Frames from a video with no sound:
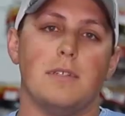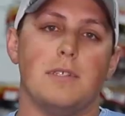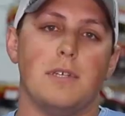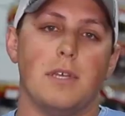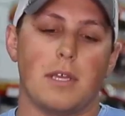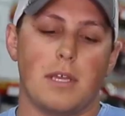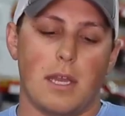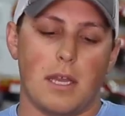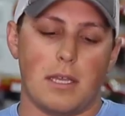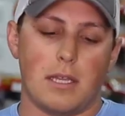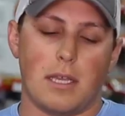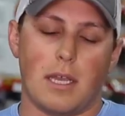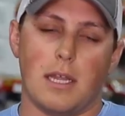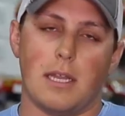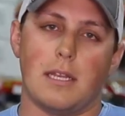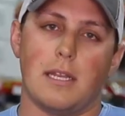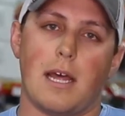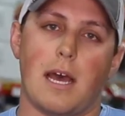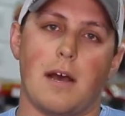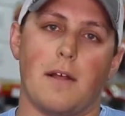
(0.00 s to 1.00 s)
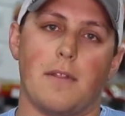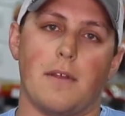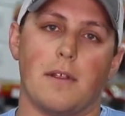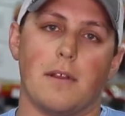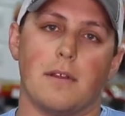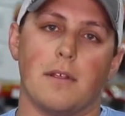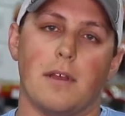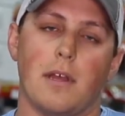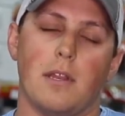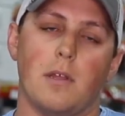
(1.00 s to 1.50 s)
jig head to get it down
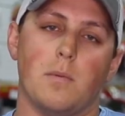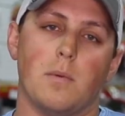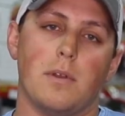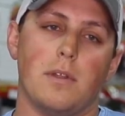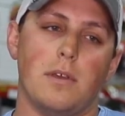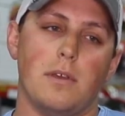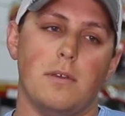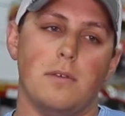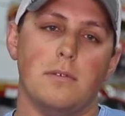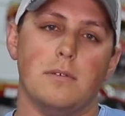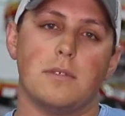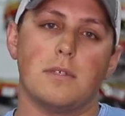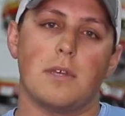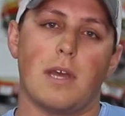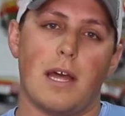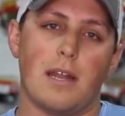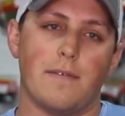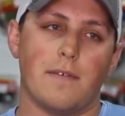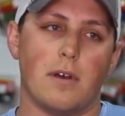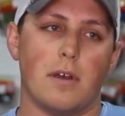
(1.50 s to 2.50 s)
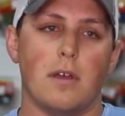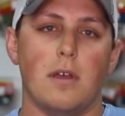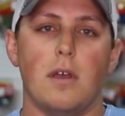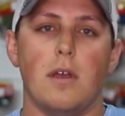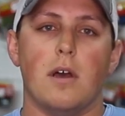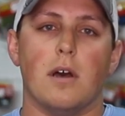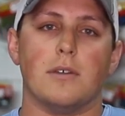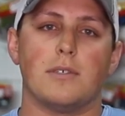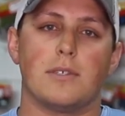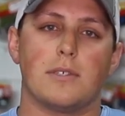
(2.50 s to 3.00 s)
there, and you want to use kind of
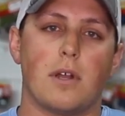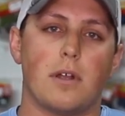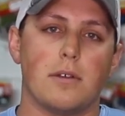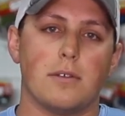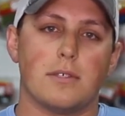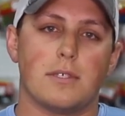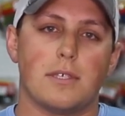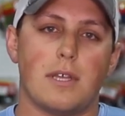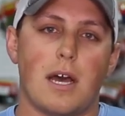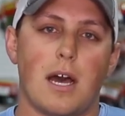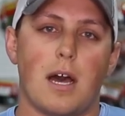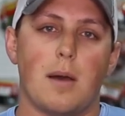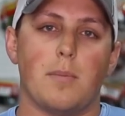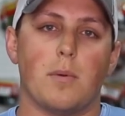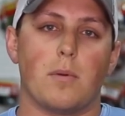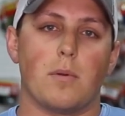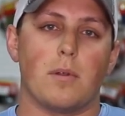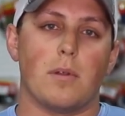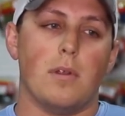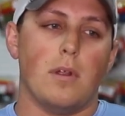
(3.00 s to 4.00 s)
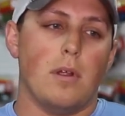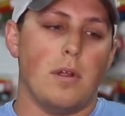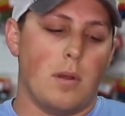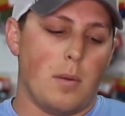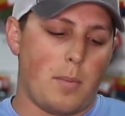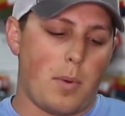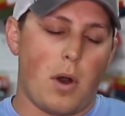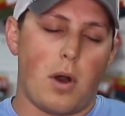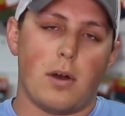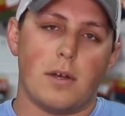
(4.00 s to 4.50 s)
a start and stop or
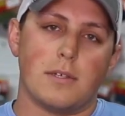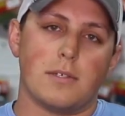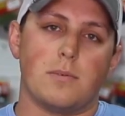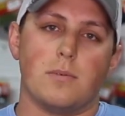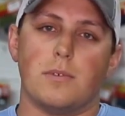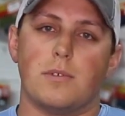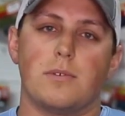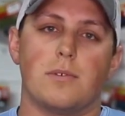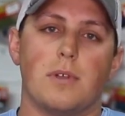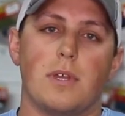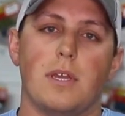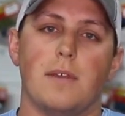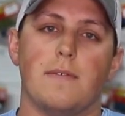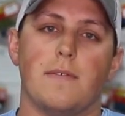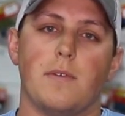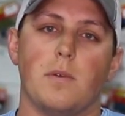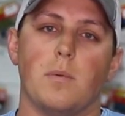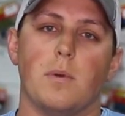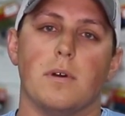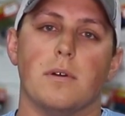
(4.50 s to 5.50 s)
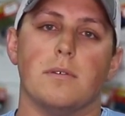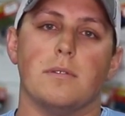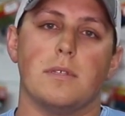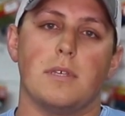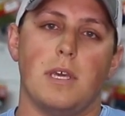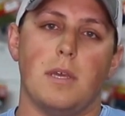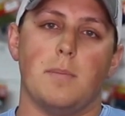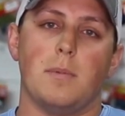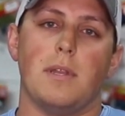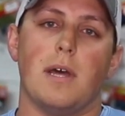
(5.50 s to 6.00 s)
pause retrieve, if you will,
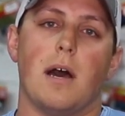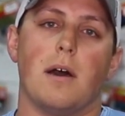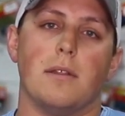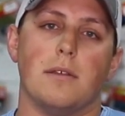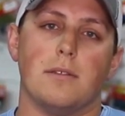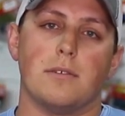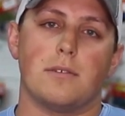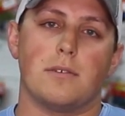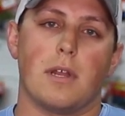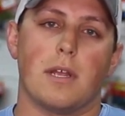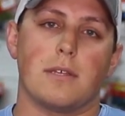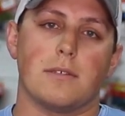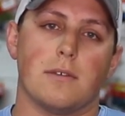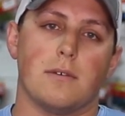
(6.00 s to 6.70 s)
to keep it down in the strike